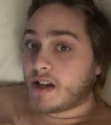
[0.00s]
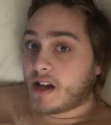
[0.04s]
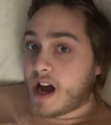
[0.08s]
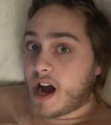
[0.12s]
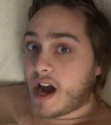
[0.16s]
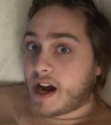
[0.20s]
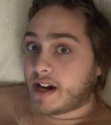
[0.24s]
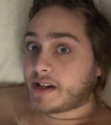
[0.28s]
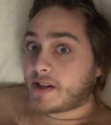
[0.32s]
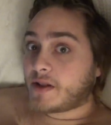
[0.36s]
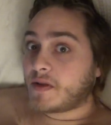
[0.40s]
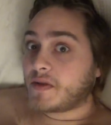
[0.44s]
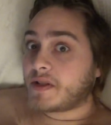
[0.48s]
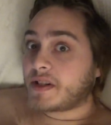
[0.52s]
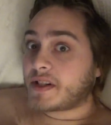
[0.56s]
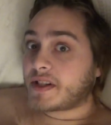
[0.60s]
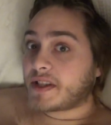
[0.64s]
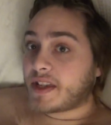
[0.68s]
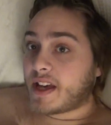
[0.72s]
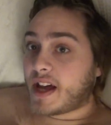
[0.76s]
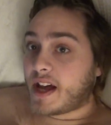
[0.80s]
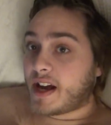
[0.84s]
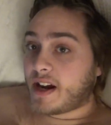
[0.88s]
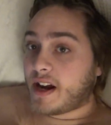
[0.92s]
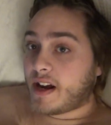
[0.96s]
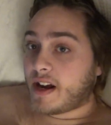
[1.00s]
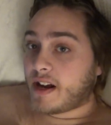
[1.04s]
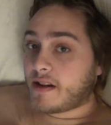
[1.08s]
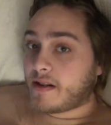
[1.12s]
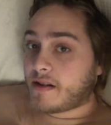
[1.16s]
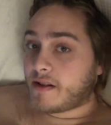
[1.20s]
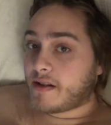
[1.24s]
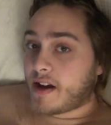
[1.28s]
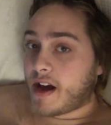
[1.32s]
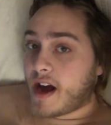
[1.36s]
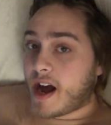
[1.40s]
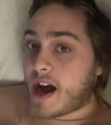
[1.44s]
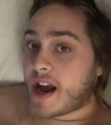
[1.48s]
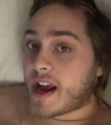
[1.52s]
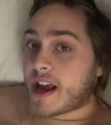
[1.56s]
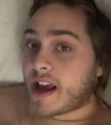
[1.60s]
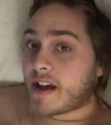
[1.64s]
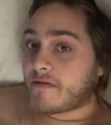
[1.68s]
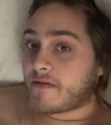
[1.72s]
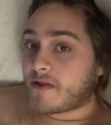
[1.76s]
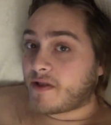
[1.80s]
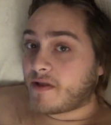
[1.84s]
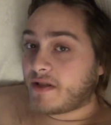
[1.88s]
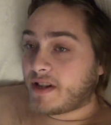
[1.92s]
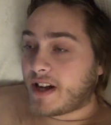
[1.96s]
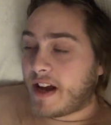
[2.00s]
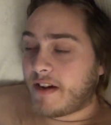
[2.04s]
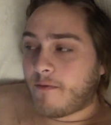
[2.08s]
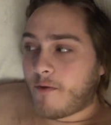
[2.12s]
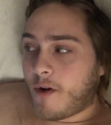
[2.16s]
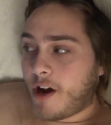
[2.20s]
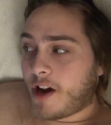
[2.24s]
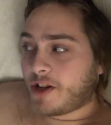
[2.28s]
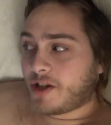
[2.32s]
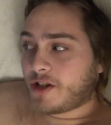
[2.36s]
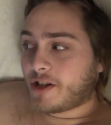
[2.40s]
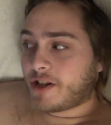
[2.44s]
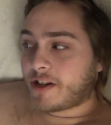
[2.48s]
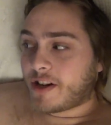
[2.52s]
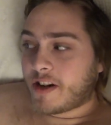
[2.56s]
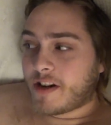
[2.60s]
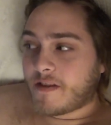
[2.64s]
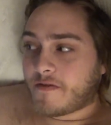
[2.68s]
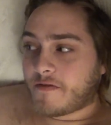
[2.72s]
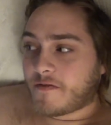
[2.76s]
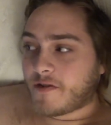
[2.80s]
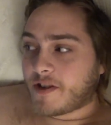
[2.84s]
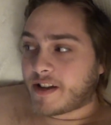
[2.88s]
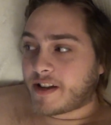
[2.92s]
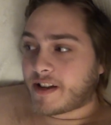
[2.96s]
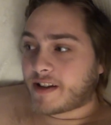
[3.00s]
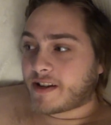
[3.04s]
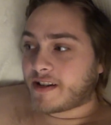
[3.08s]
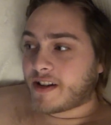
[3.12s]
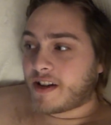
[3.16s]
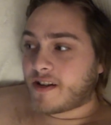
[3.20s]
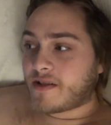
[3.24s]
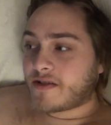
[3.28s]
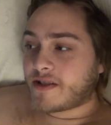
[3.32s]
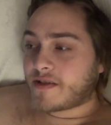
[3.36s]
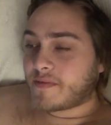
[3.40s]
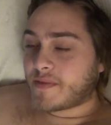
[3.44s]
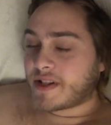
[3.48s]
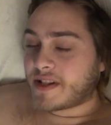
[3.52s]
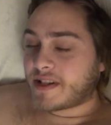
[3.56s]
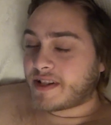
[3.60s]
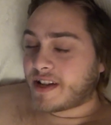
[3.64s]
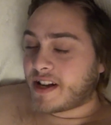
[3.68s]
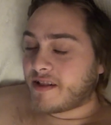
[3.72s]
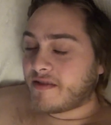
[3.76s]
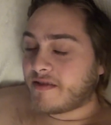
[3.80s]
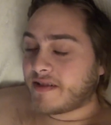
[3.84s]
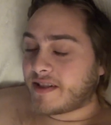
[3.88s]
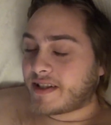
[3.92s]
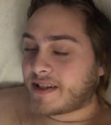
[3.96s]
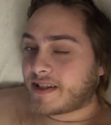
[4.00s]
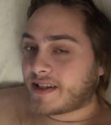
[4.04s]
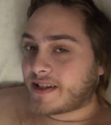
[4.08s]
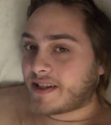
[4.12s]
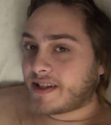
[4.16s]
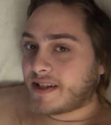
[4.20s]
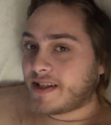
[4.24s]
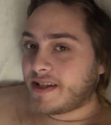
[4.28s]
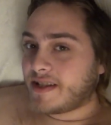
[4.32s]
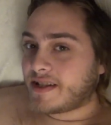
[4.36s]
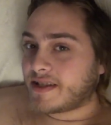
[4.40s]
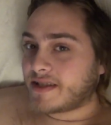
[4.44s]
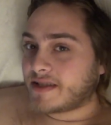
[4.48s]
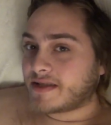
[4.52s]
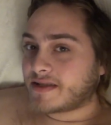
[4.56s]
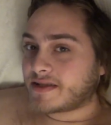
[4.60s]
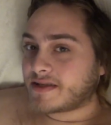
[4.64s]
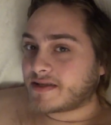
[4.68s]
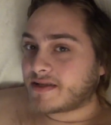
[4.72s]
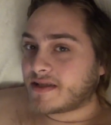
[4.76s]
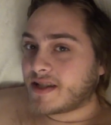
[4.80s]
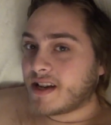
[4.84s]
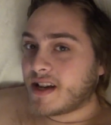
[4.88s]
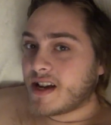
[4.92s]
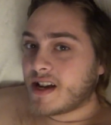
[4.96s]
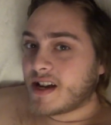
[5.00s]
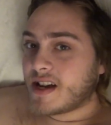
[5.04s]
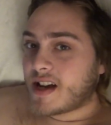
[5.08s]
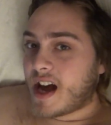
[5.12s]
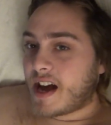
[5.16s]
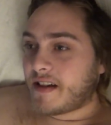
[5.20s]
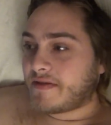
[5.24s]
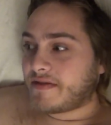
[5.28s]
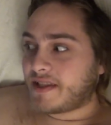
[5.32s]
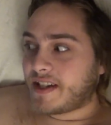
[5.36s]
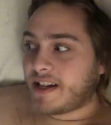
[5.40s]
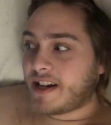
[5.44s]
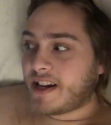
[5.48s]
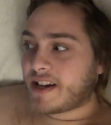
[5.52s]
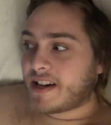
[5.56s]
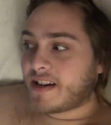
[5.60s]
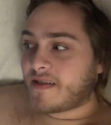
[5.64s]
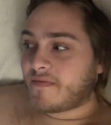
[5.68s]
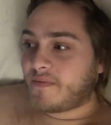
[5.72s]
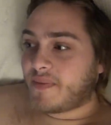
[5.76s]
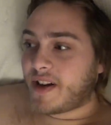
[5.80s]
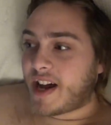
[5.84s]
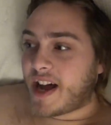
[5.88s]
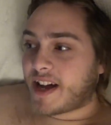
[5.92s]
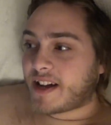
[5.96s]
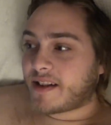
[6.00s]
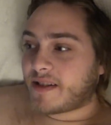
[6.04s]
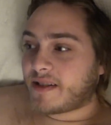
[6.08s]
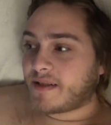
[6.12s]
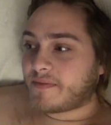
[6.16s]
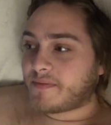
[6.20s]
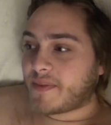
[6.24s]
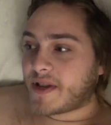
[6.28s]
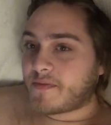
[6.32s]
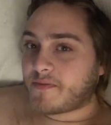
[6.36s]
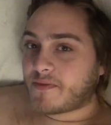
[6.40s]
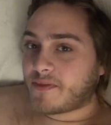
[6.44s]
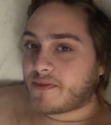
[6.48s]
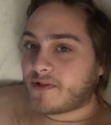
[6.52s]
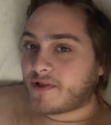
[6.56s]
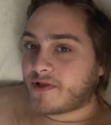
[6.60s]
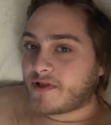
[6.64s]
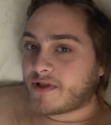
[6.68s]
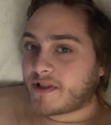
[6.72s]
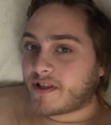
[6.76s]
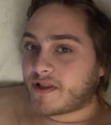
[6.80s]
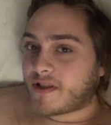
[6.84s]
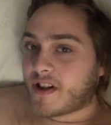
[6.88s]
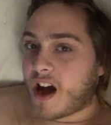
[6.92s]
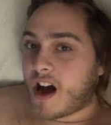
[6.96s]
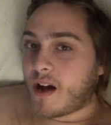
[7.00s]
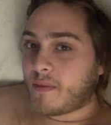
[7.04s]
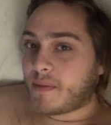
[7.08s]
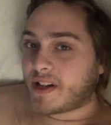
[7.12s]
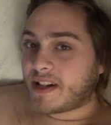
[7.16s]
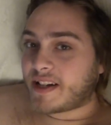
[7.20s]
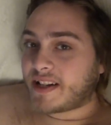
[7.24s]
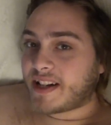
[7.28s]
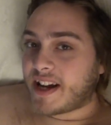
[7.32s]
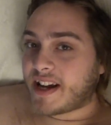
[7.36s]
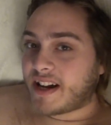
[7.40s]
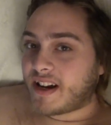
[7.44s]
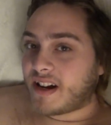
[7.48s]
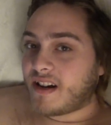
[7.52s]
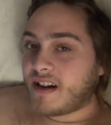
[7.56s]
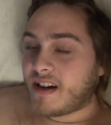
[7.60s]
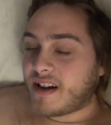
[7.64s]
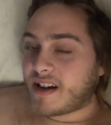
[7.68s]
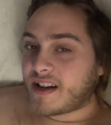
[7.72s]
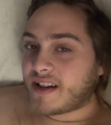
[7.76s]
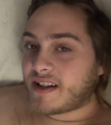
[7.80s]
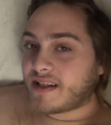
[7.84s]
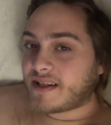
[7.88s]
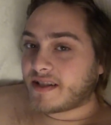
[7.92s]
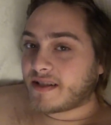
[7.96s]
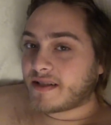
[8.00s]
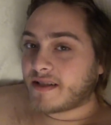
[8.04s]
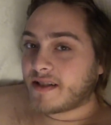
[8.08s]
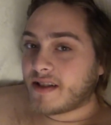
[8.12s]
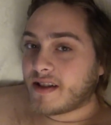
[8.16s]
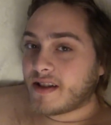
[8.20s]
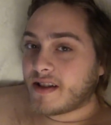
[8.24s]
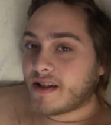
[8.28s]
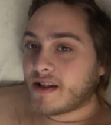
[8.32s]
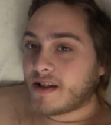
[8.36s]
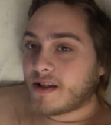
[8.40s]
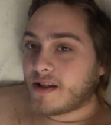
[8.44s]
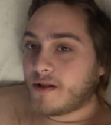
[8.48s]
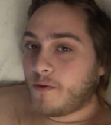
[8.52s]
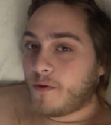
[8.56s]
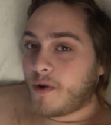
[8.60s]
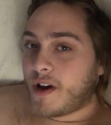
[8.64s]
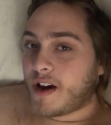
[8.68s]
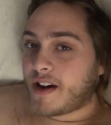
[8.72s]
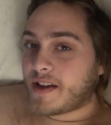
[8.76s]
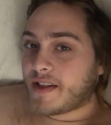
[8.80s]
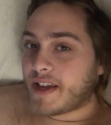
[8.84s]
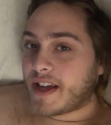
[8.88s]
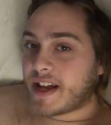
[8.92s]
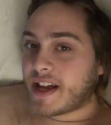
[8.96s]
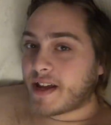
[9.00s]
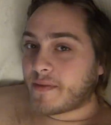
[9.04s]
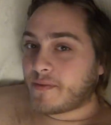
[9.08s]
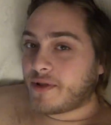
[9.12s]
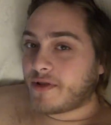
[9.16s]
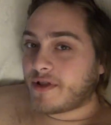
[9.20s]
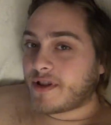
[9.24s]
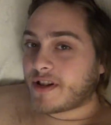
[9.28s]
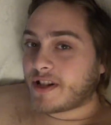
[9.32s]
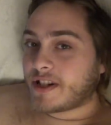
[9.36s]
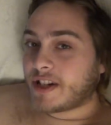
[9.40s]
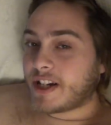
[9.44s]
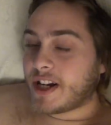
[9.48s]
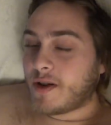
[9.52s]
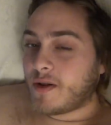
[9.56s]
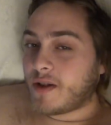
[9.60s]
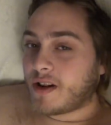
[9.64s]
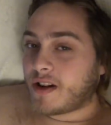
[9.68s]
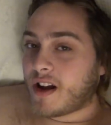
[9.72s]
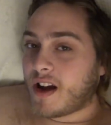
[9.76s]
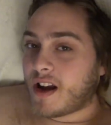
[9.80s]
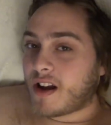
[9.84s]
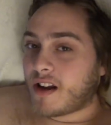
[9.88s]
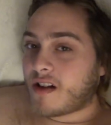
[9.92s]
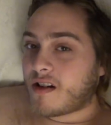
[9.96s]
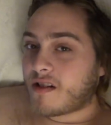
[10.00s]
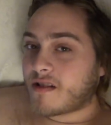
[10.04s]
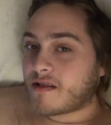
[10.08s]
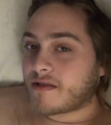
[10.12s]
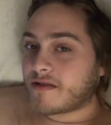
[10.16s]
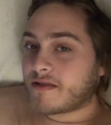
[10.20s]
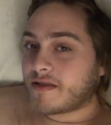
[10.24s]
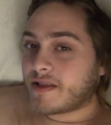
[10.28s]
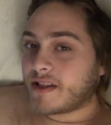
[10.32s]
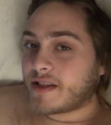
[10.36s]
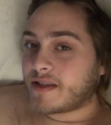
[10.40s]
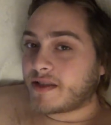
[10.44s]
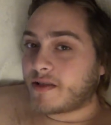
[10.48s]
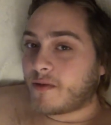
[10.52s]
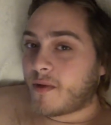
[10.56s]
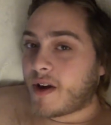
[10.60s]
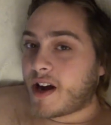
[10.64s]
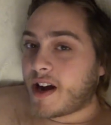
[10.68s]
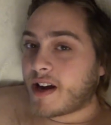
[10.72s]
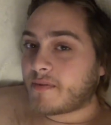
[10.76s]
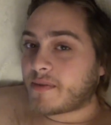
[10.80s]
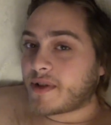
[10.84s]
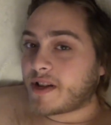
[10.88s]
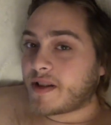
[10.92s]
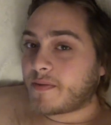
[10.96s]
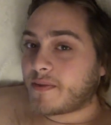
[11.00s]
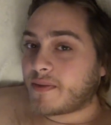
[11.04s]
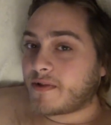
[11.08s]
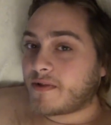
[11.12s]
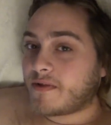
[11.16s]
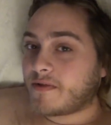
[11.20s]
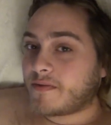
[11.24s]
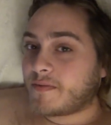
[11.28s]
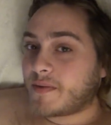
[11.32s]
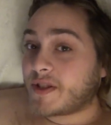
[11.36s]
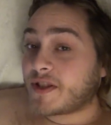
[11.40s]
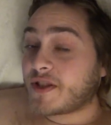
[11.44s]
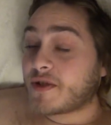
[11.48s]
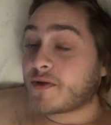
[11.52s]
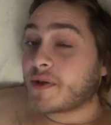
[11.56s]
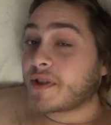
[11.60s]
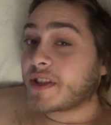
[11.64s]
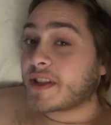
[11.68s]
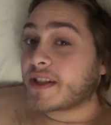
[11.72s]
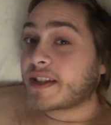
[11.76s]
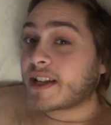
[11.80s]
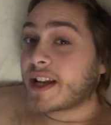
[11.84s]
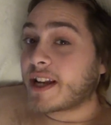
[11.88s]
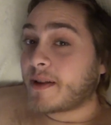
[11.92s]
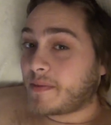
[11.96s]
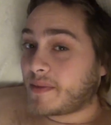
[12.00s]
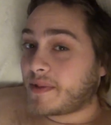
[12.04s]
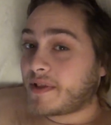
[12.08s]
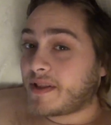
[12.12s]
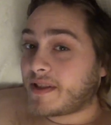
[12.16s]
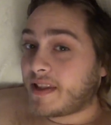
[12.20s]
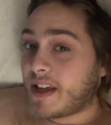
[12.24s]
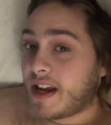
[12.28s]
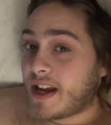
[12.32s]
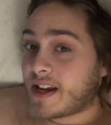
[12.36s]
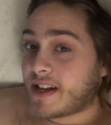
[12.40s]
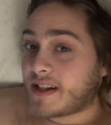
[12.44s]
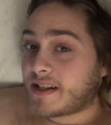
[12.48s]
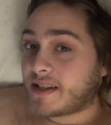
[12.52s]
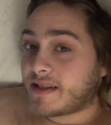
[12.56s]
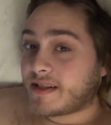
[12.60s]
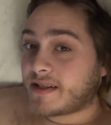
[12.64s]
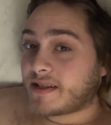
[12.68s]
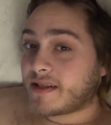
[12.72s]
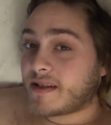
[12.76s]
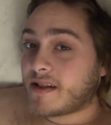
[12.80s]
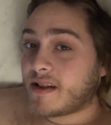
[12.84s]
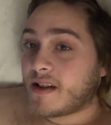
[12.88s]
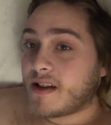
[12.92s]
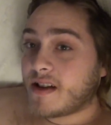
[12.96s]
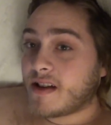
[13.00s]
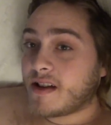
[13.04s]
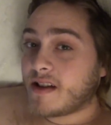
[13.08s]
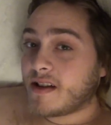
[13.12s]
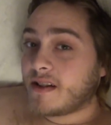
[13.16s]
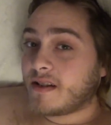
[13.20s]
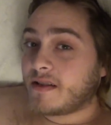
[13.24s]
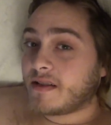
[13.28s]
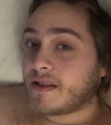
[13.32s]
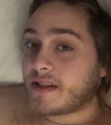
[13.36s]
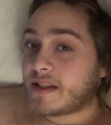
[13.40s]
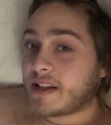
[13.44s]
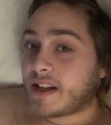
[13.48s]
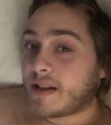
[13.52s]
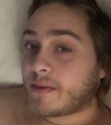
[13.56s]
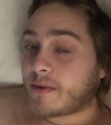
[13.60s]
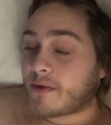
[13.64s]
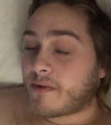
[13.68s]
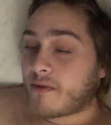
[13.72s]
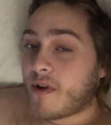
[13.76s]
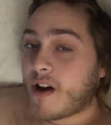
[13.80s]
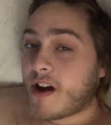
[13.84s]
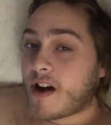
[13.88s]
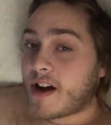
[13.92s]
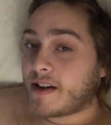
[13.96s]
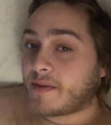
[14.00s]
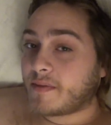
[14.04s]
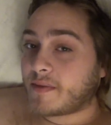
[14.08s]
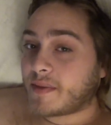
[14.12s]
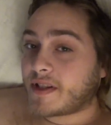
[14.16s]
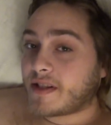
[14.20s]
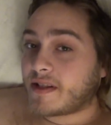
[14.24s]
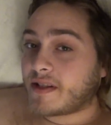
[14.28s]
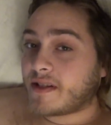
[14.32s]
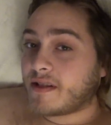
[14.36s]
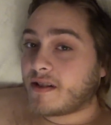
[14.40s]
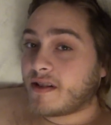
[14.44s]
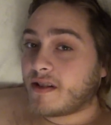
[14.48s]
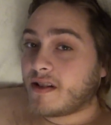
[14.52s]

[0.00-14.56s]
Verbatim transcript: I noticed that. I have noticed. I've watched enough freaking documentaries to see this. I've seen enough black people even commentate on it. Why they get put in jail a lot longer than the white people, but doing the same things, the same crimes,